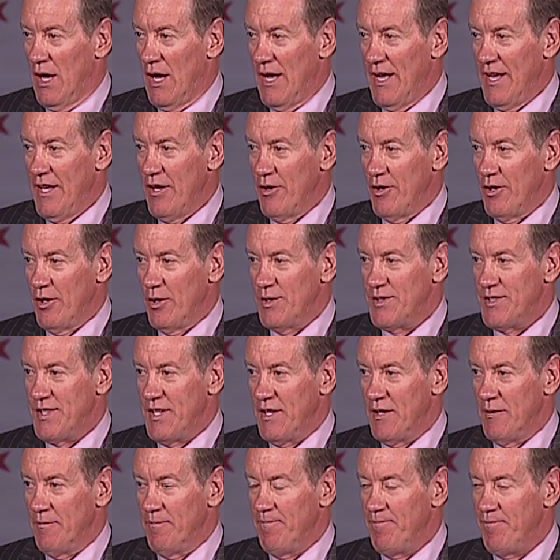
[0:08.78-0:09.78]
introduce
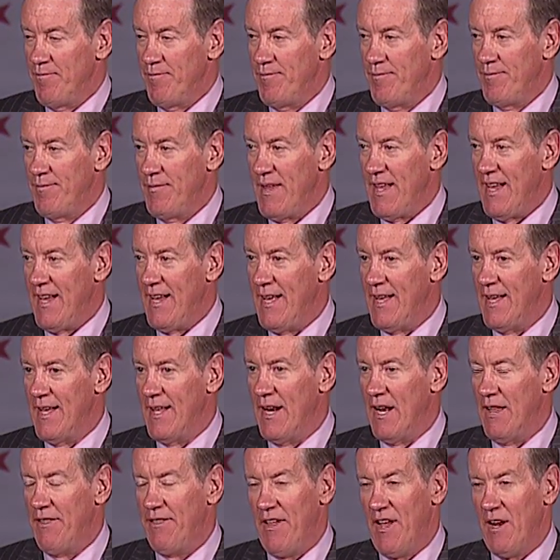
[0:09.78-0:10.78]
him, and
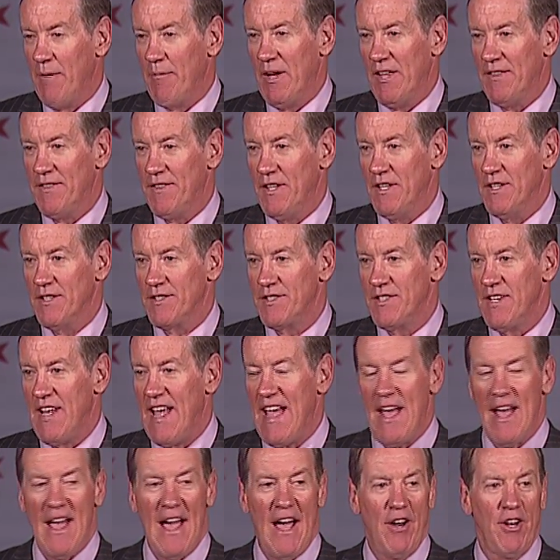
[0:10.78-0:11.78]
I thought about this.
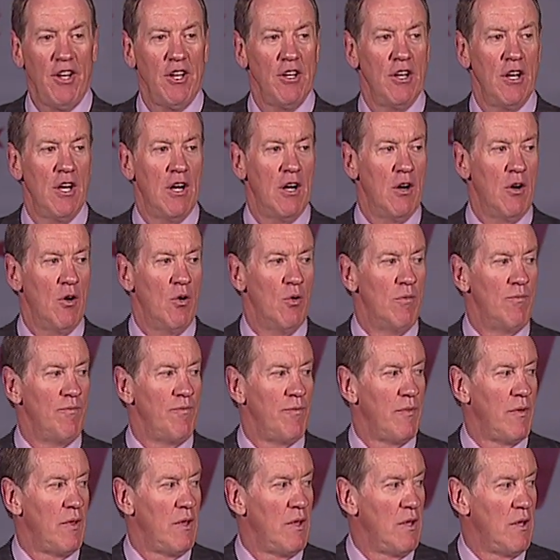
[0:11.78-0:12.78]
How do you know
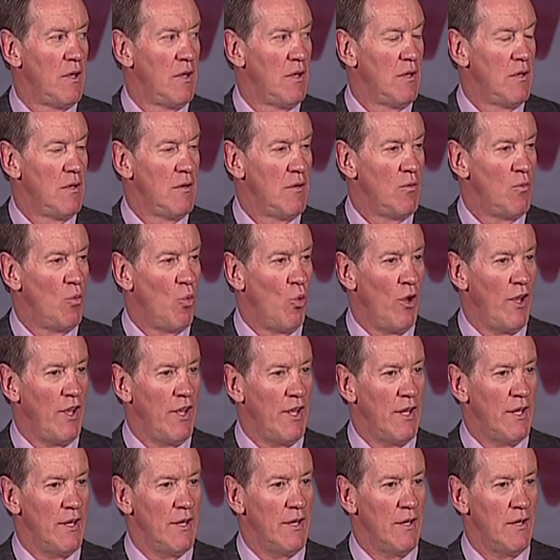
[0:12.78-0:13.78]

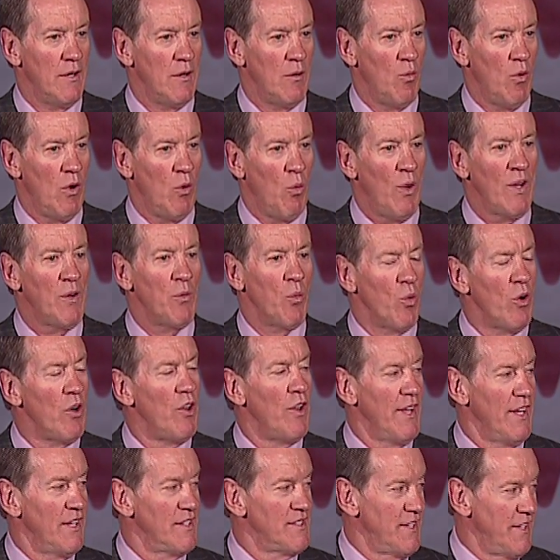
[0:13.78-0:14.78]
what
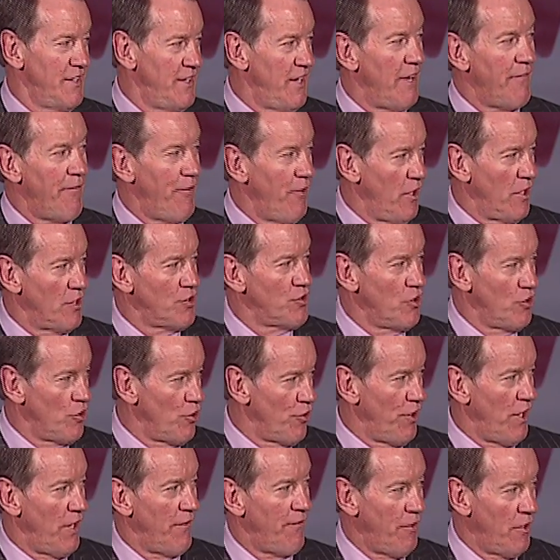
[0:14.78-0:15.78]
really is the definition,
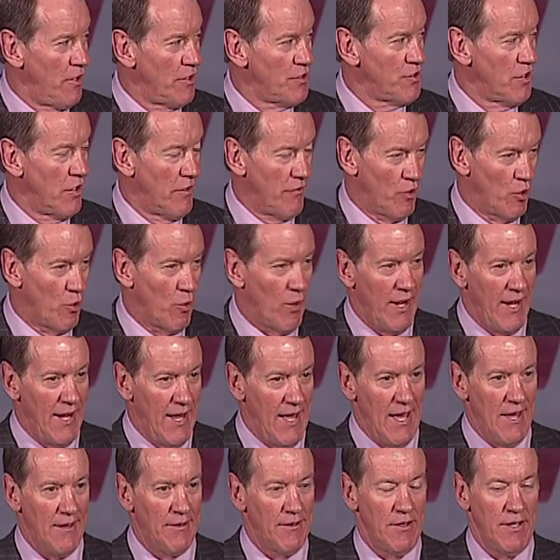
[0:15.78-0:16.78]
your definition of a great
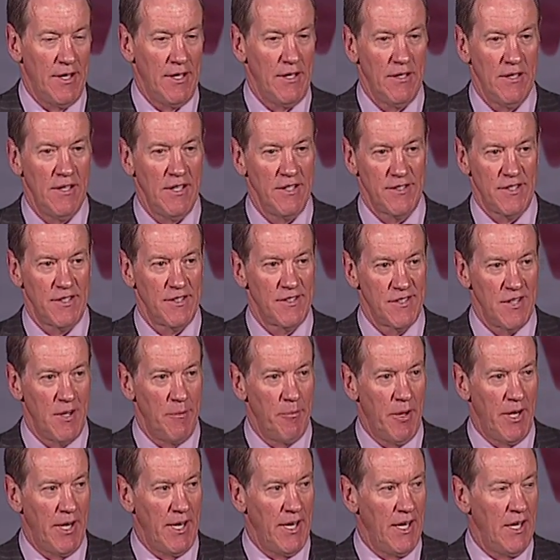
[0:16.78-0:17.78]
athlete? Is it
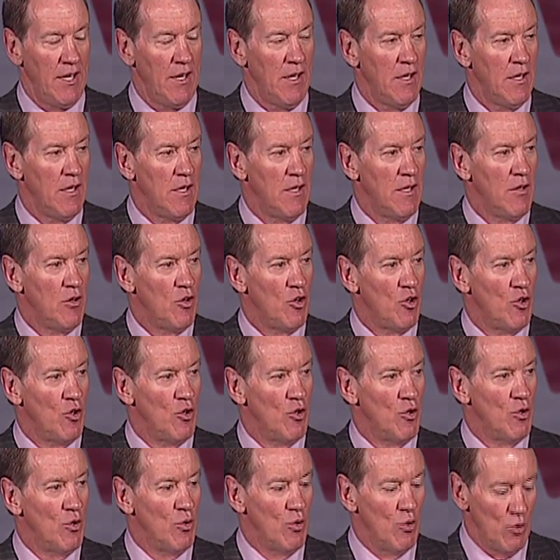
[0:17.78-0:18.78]
somebody
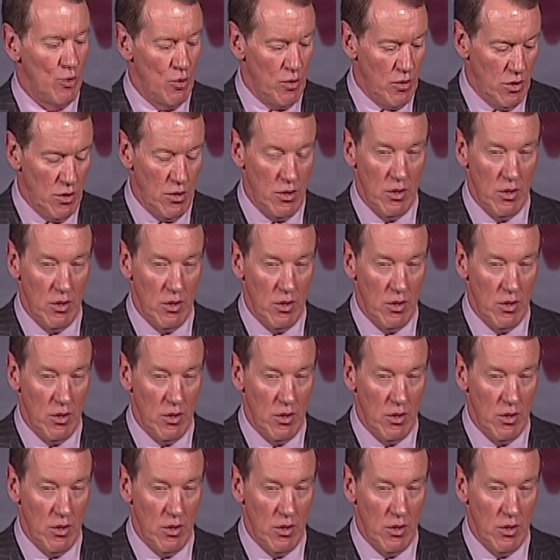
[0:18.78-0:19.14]
who